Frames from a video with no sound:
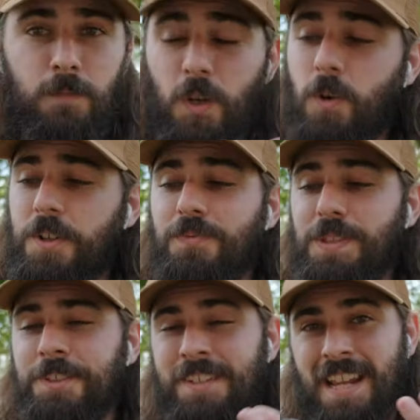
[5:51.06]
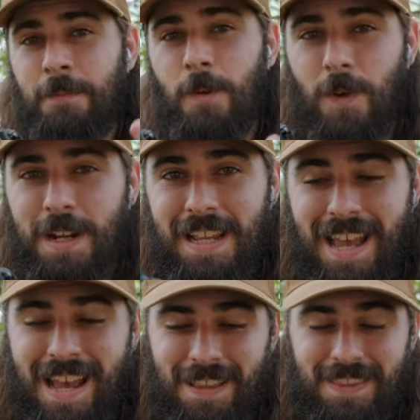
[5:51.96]
Of course, with your camera running
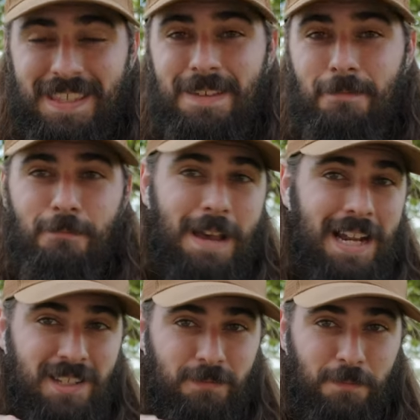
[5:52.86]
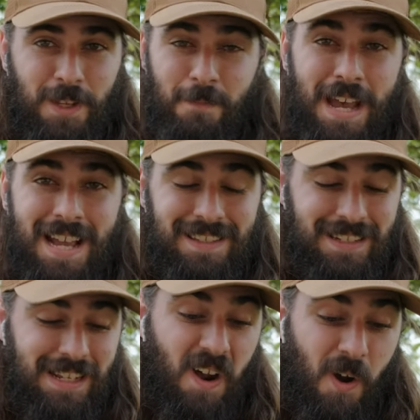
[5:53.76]
at the maximum
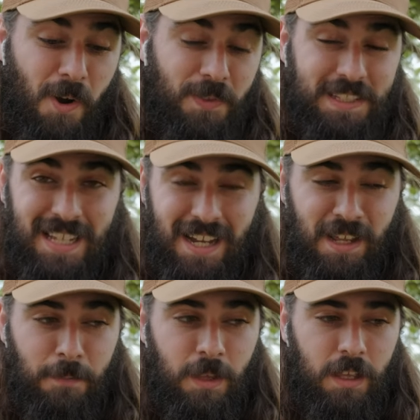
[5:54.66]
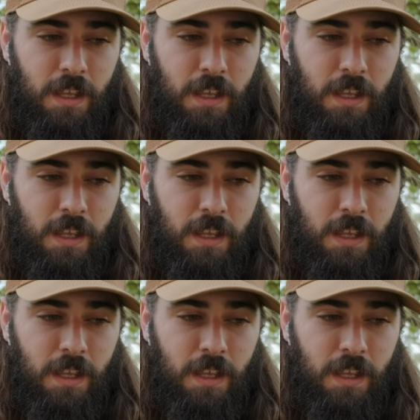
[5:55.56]
capacity all the time,